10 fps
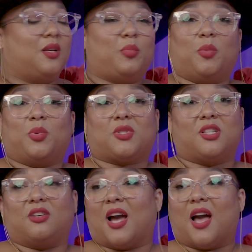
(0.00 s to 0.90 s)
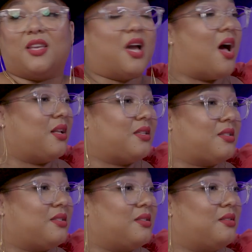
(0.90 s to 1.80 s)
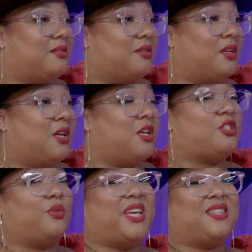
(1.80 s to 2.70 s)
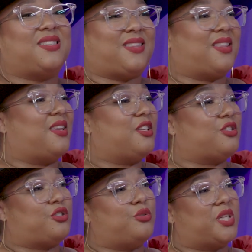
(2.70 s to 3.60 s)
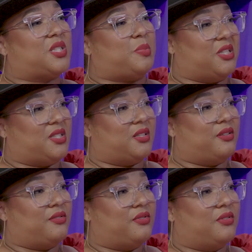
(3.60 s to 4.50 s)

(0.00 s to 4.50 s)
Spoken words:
People still got yachts. So is it that things are too expensive